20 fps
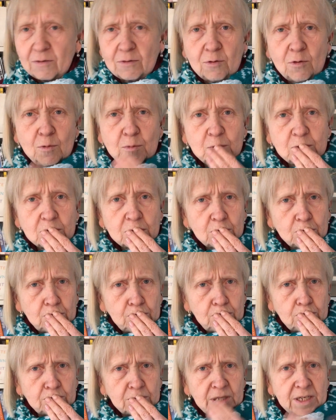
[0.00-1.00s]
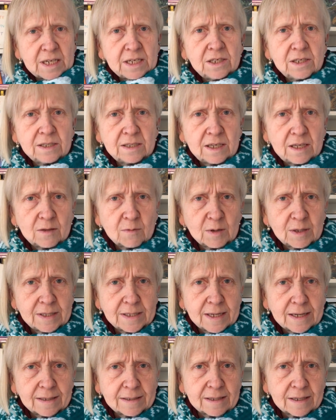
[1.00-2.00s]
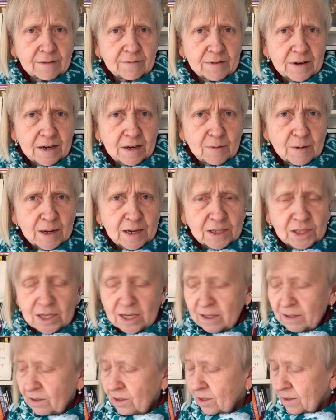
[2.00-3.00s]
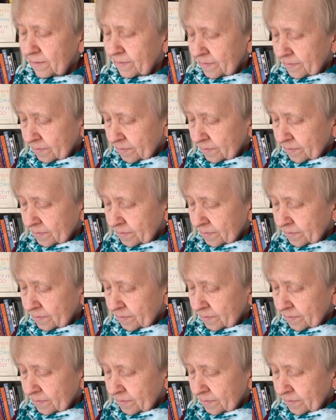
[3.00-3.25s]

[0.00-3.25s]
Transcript: Oops, hmm, did I just say the word sex on a Friday writing challenge?